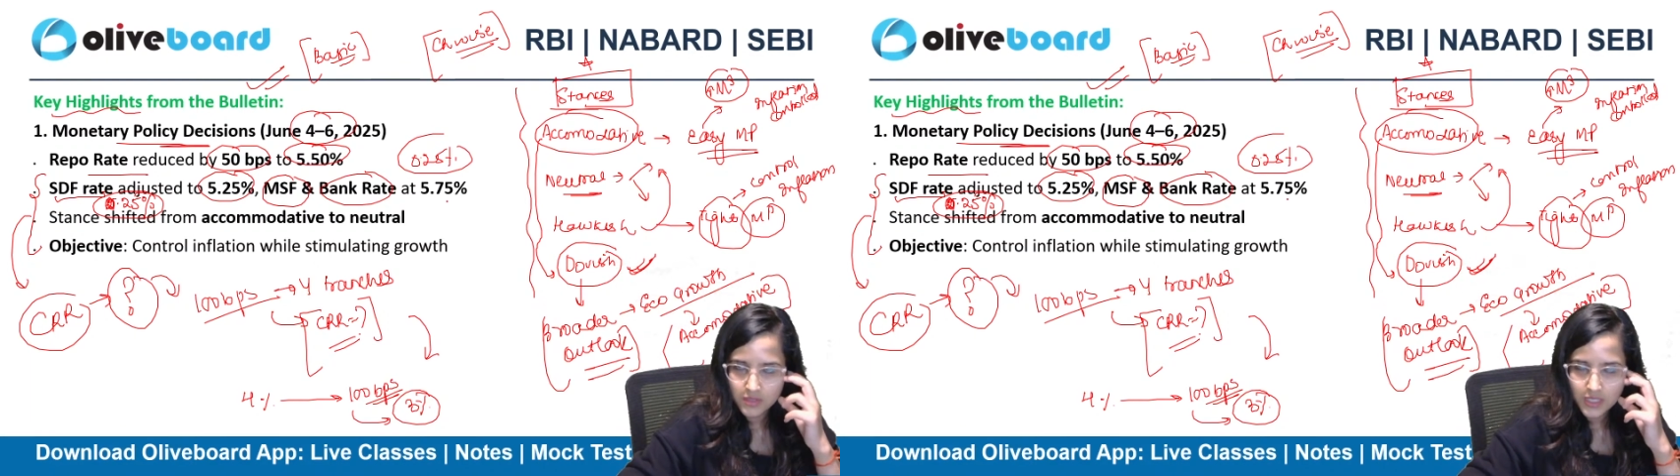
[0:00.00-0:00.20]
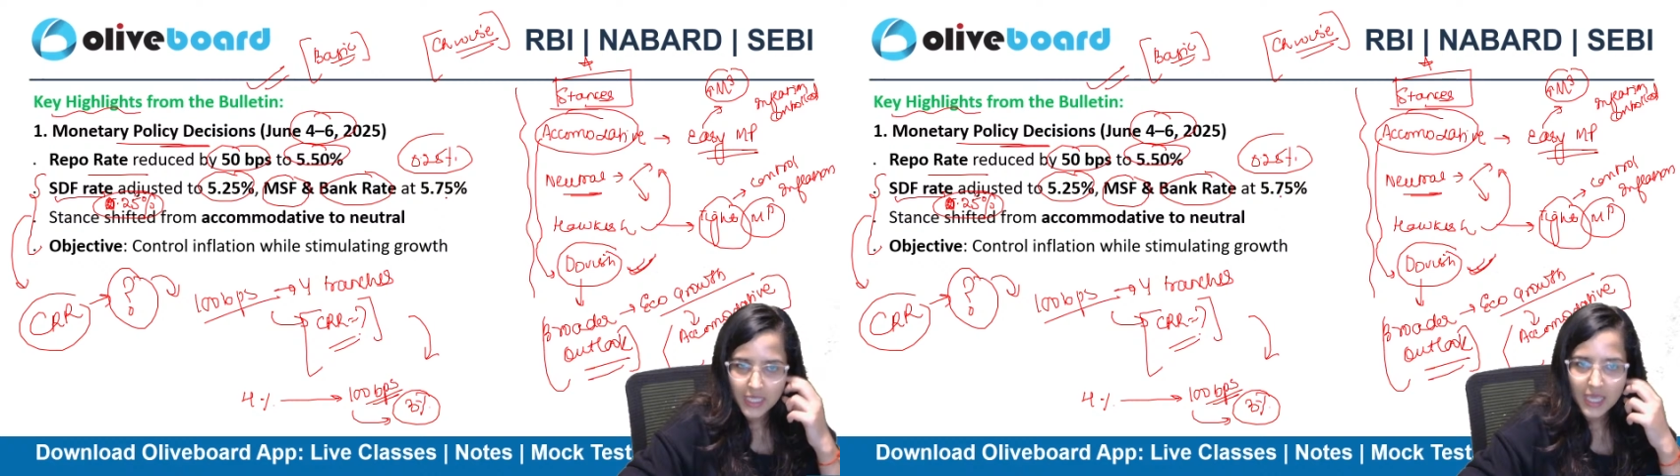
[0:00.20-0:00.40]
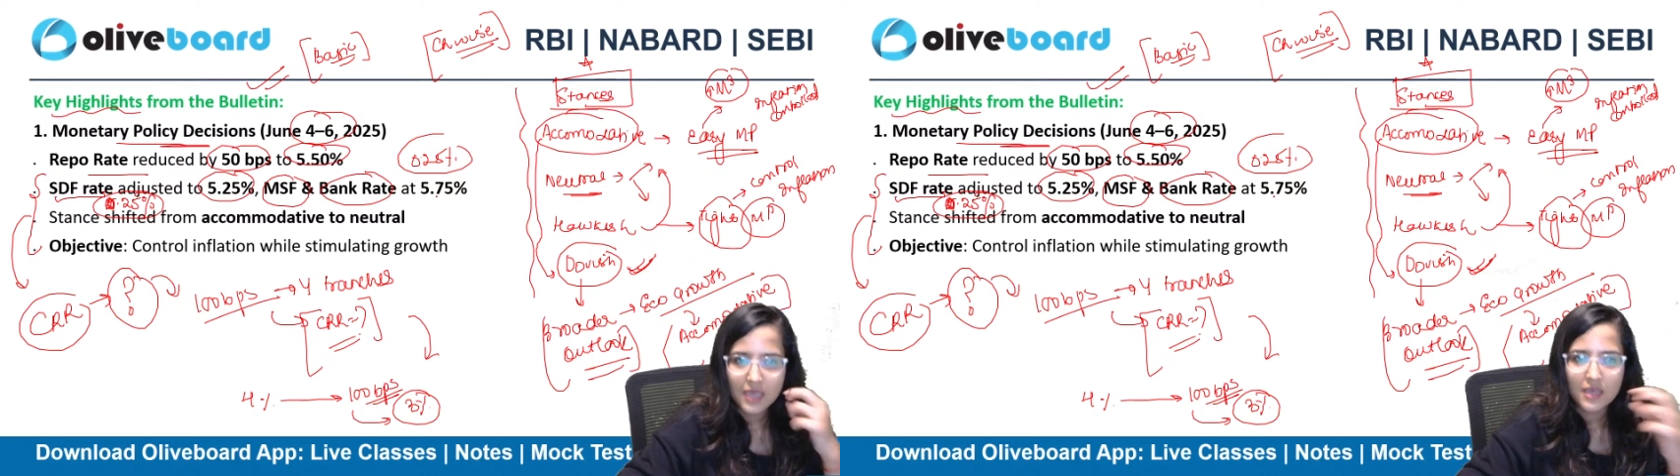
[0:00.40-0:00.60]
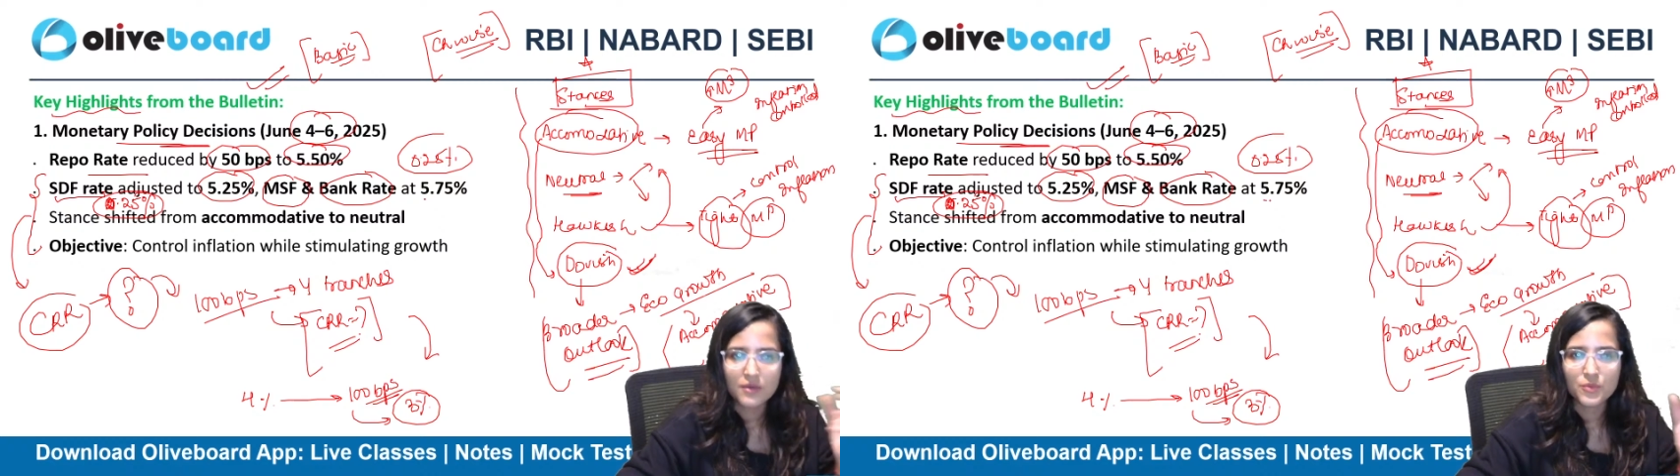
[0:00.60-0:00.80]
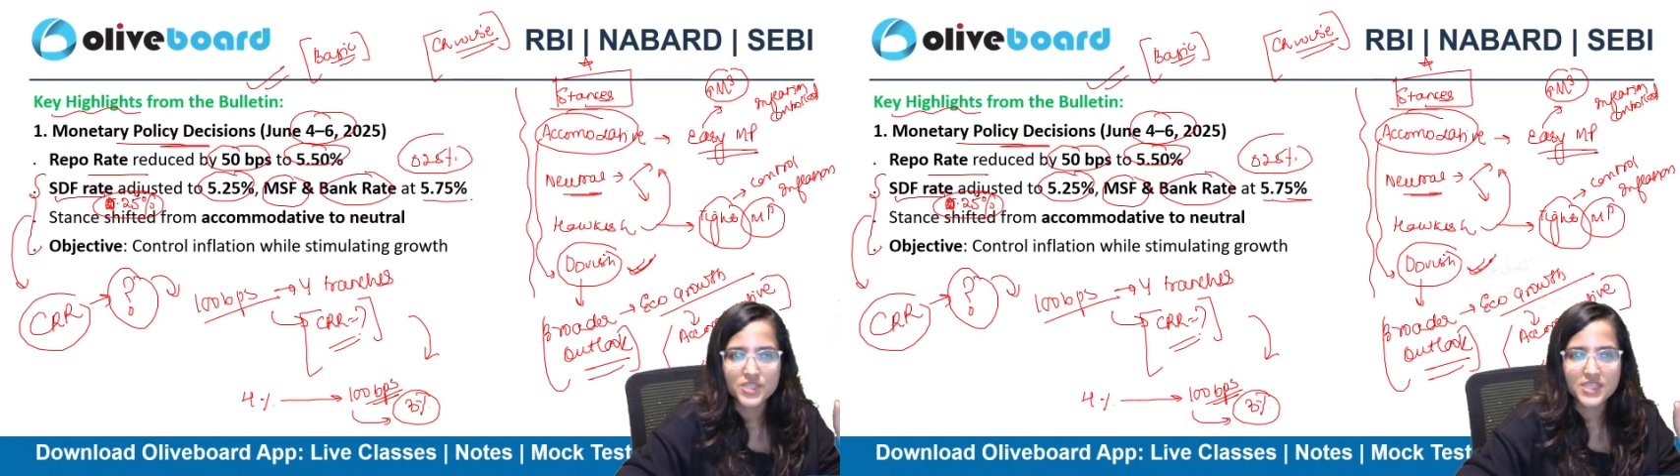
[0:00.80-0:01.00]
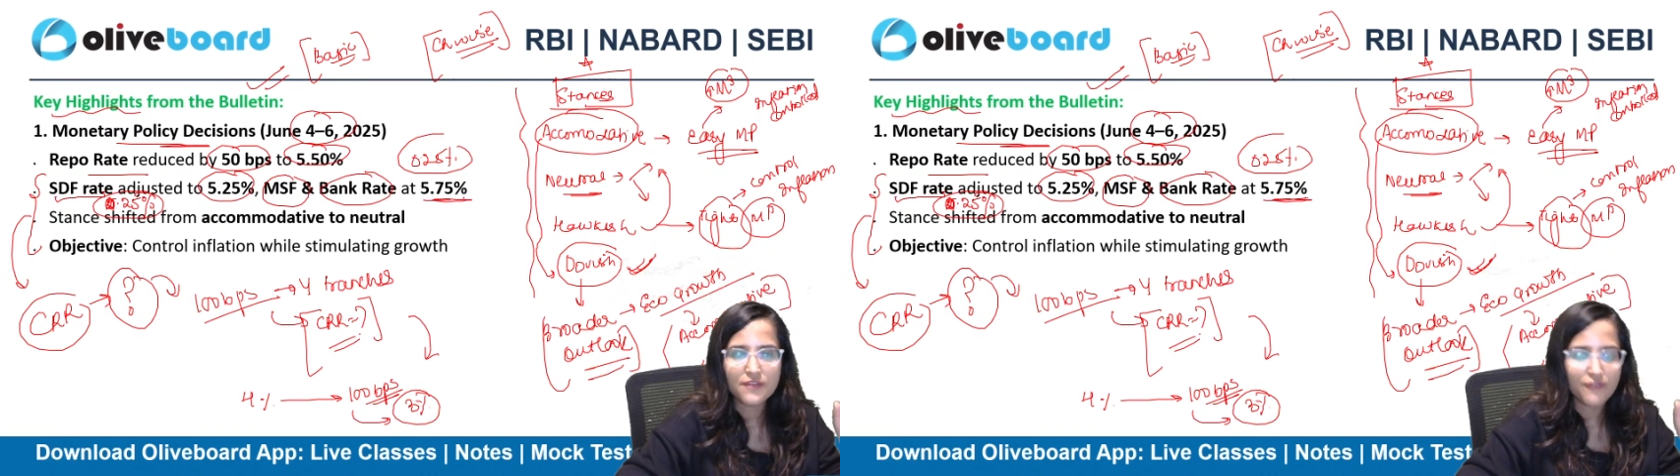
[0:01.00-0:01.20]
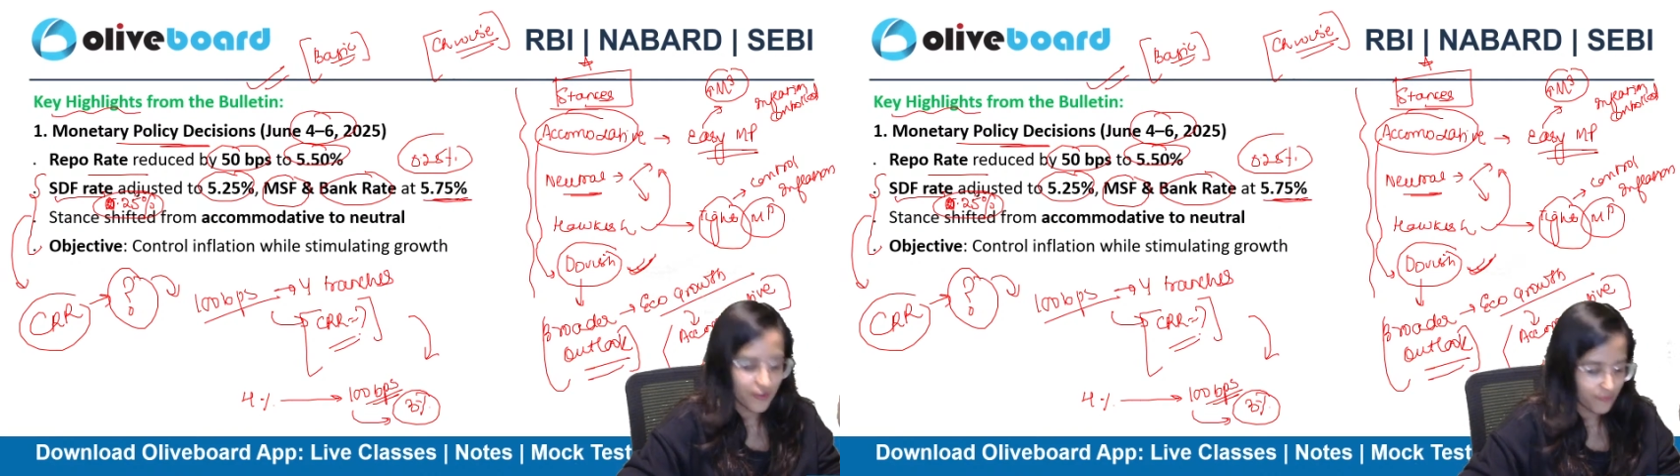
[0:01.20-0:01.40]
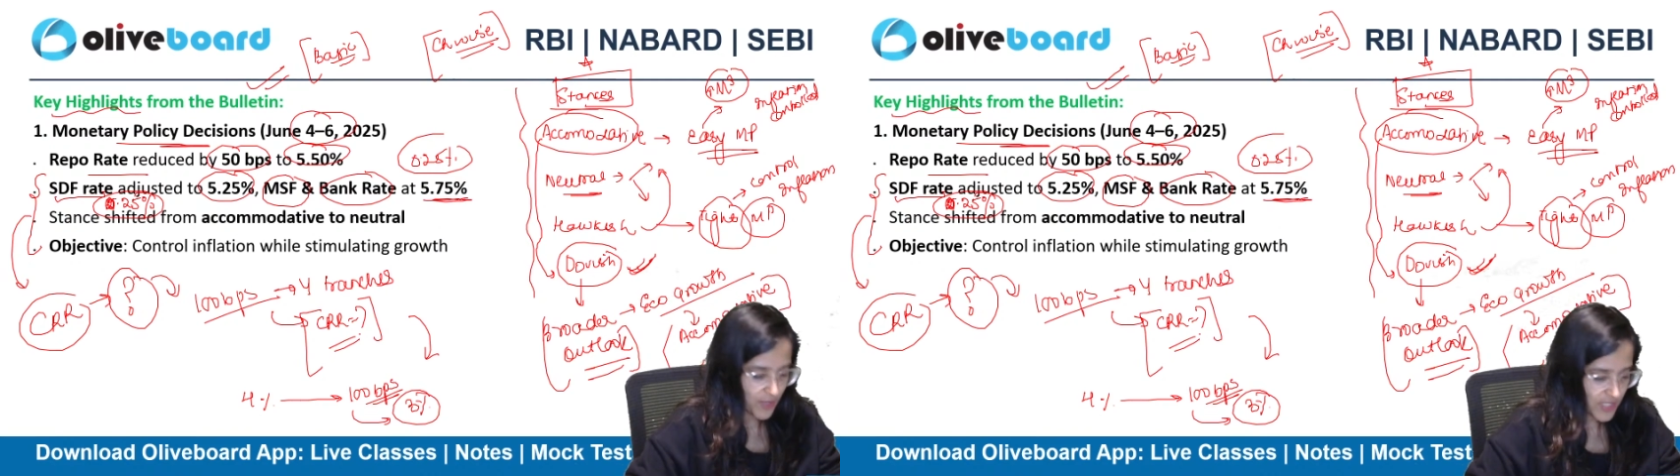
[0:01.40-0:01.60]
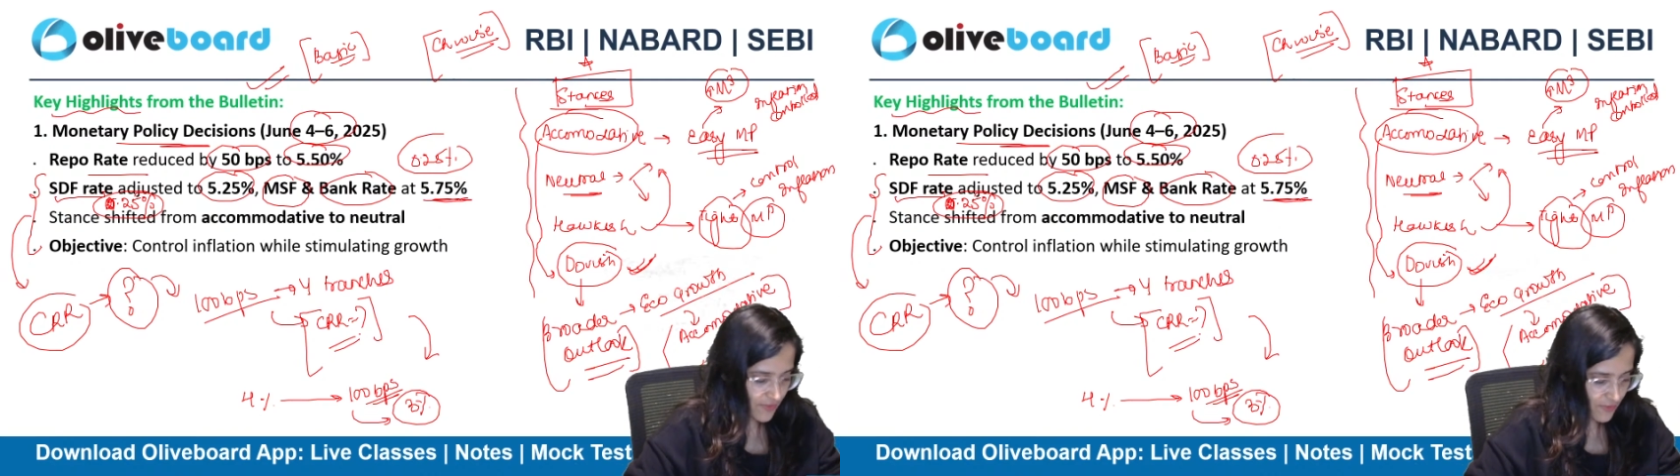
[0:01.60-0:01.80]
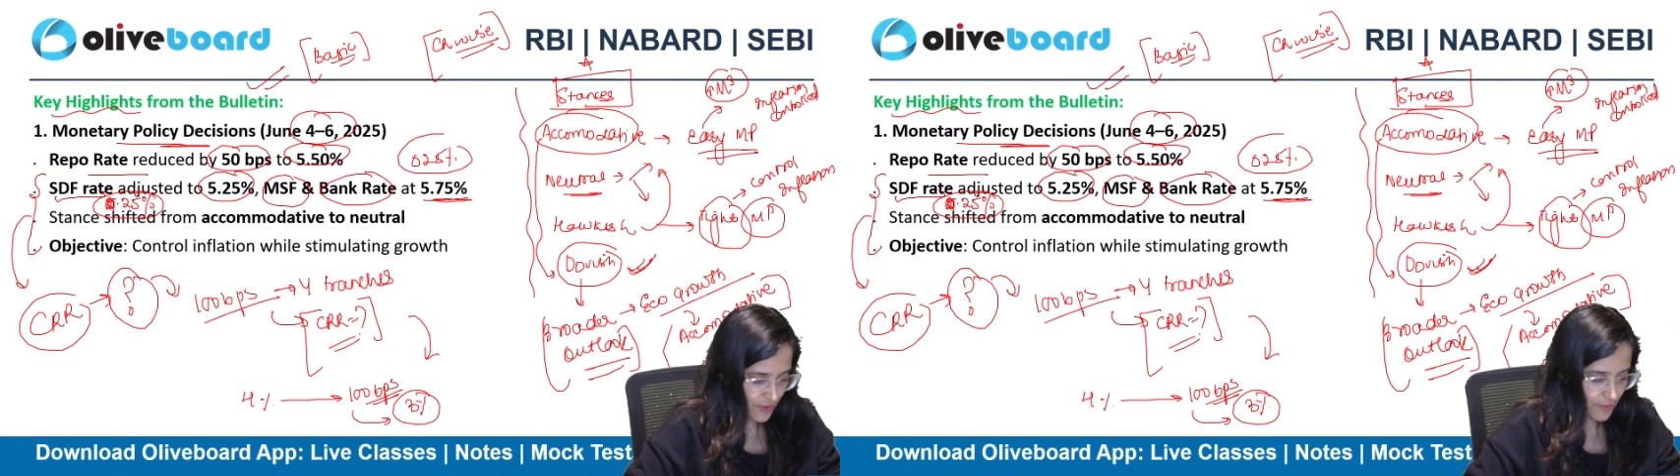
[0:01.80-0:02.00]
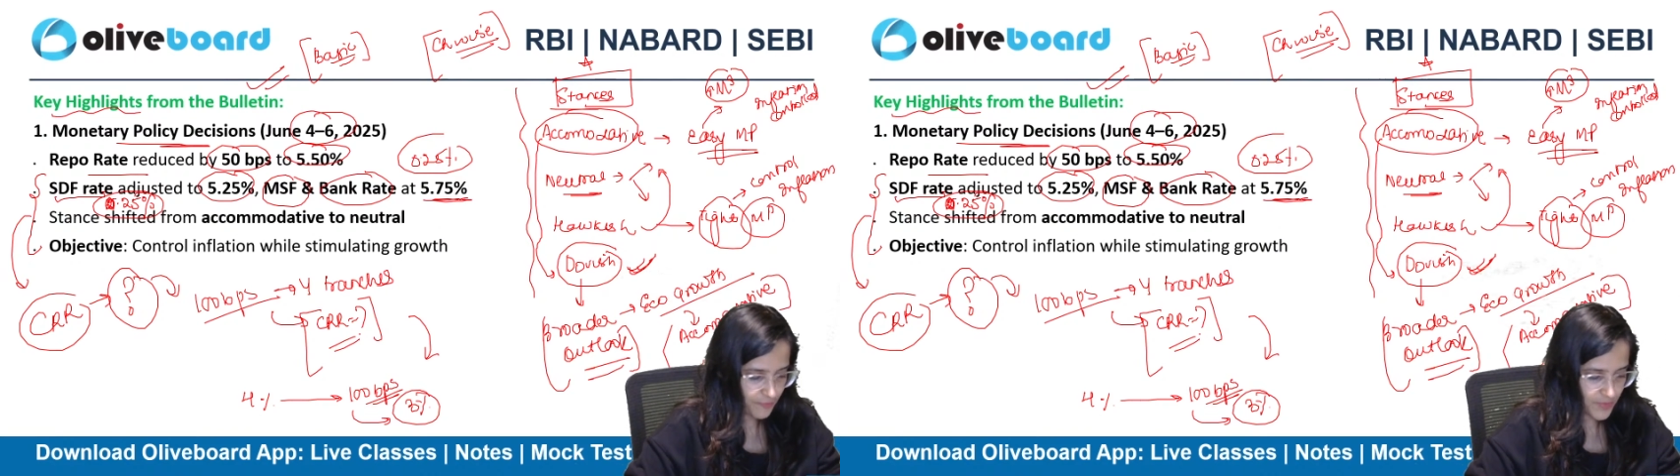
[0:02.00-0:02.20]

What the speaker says: okay, which is at 5.75%.